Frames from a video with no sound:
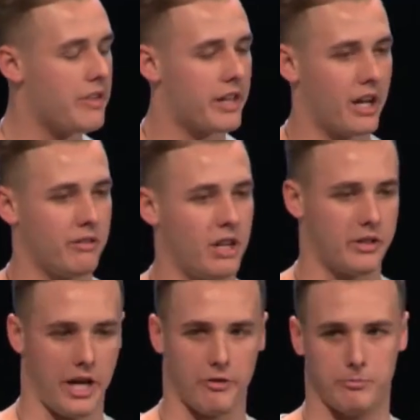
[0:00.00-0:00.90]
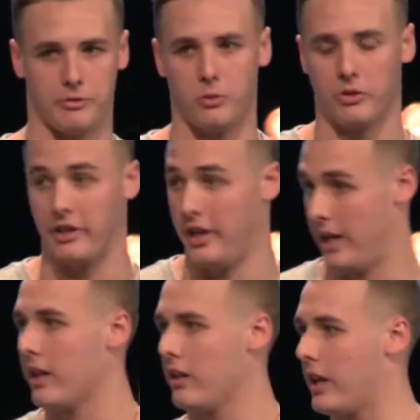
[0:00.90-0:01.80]
that I'd never have before today,
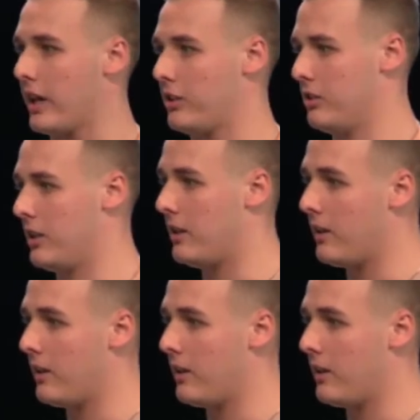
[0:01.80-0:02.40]
actually.